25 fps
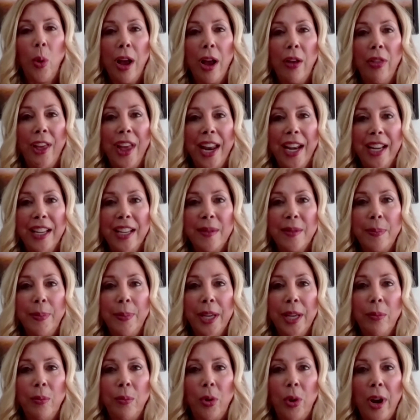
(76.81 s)
while that has
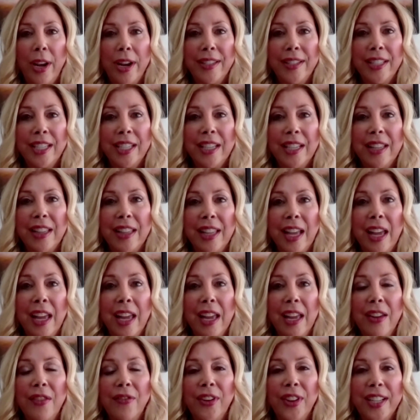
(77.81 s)
been priced in in the
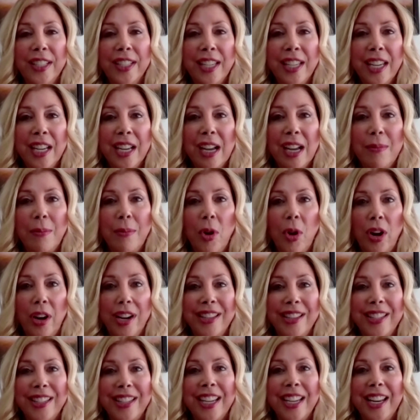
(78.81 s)
fixed income
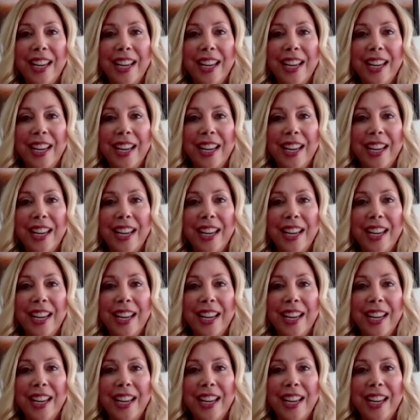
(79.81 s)
markets,